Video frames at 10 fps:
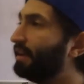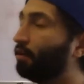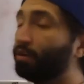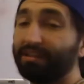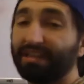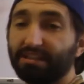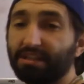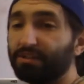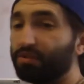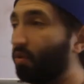or
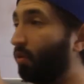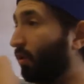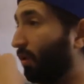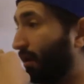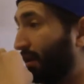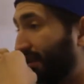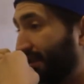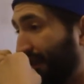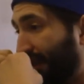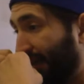digits, or
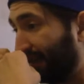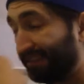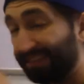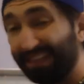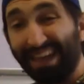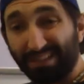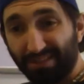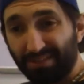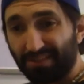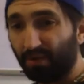
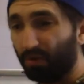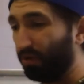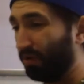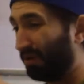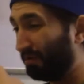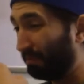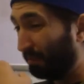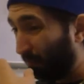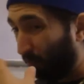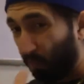states, or
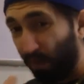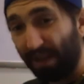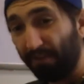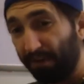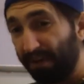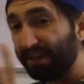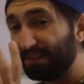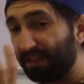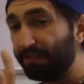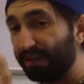whatever it is
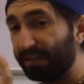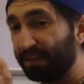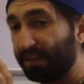that you can